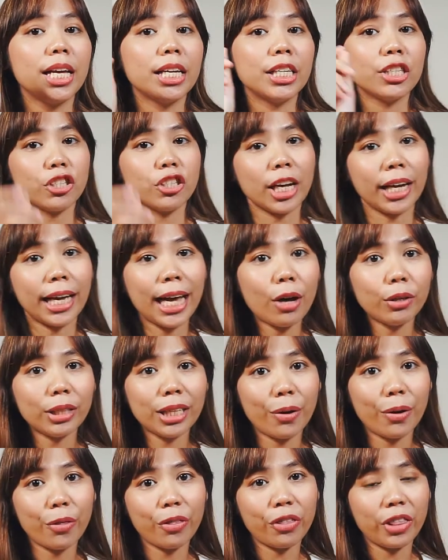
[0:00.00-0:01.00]
check out
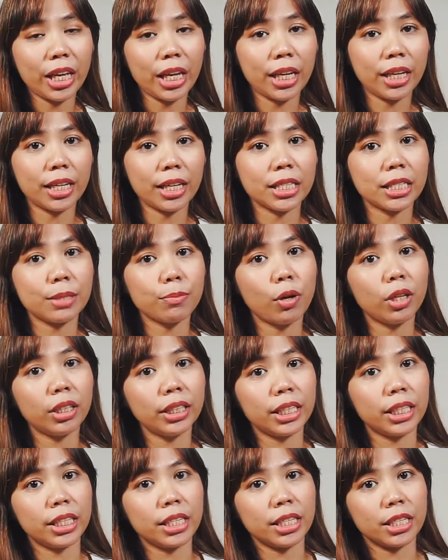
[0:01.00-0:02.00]
how thin and small
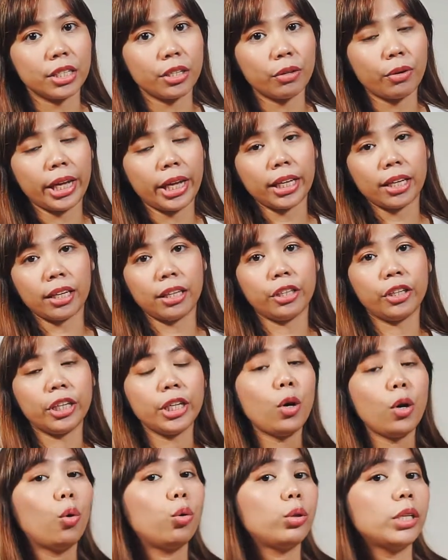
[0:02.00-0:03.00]
it is. You know, you can
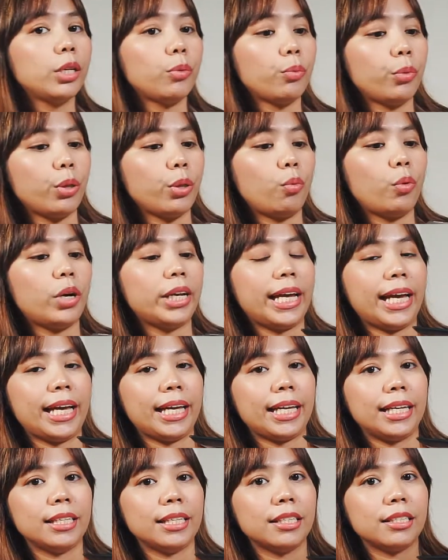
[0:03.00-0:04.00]
hold it with one
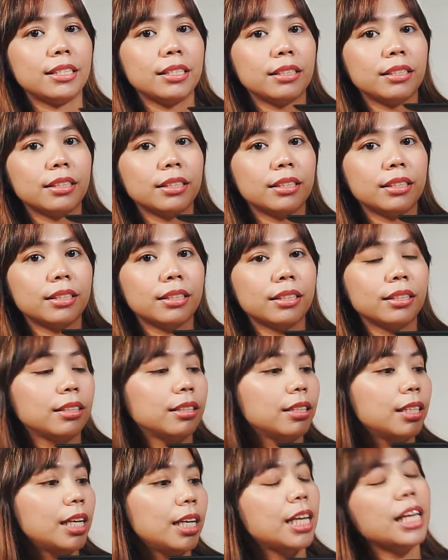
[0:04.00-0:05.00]
hand.
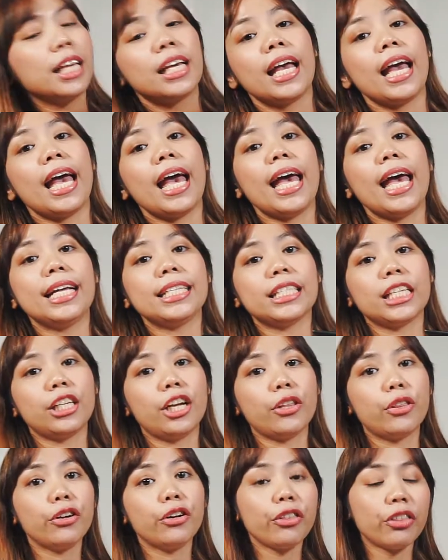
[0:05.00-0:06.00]
And
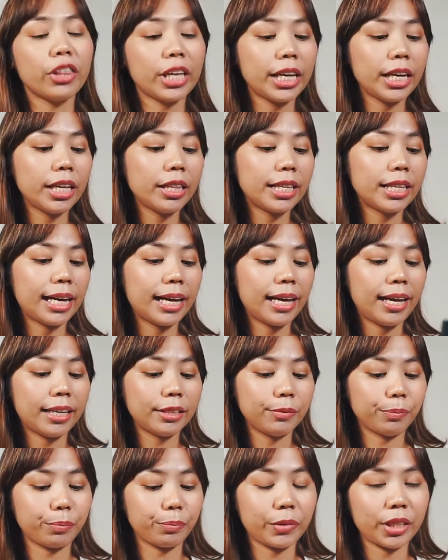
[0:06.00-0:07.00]
another thing that
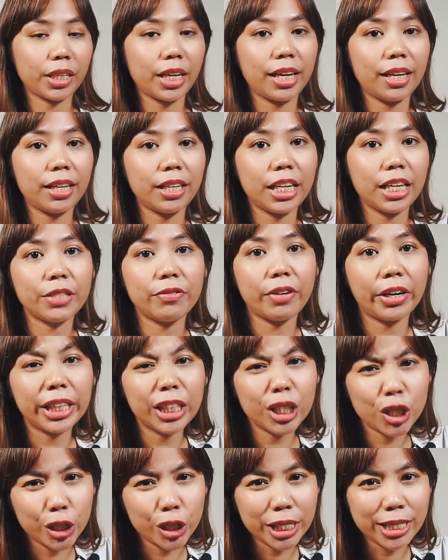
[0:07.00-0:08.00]
is very
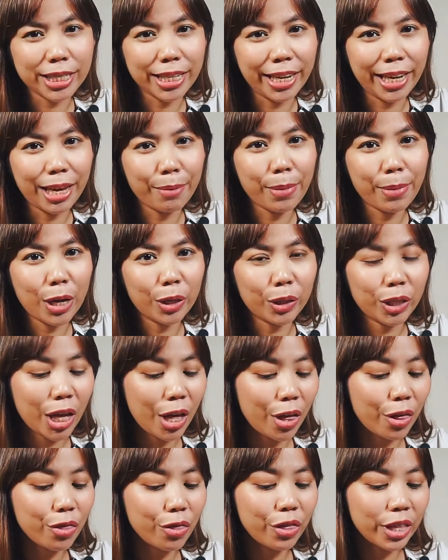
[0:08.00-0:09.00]
interesting about
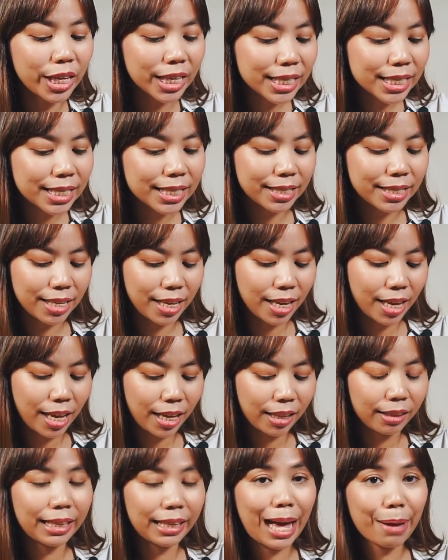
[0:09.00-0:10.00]
this
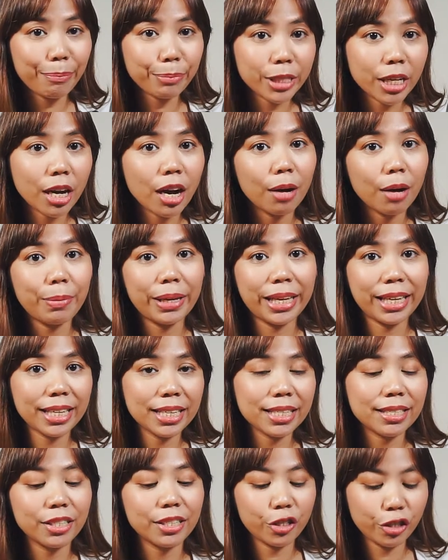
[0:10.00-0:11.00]
laptop
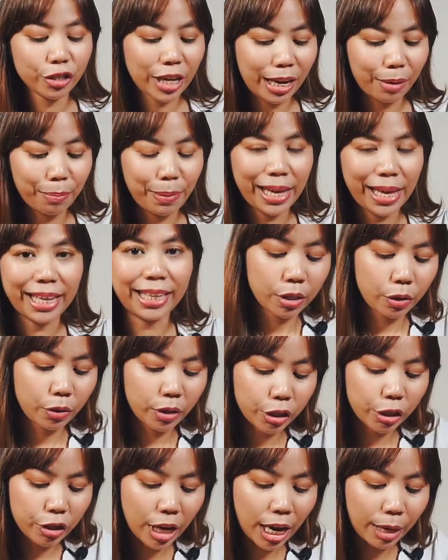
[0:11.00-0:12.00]
is the trackpad. So the
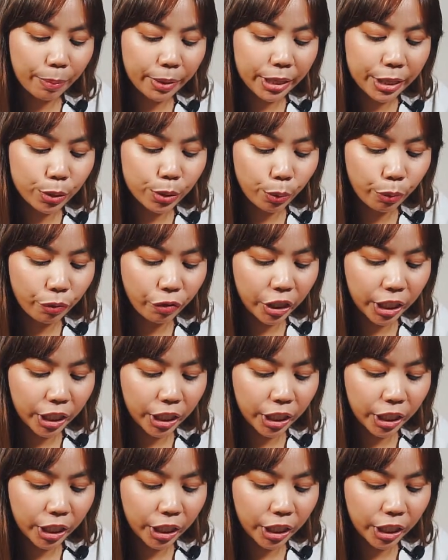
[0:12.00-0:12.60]
trackpad is over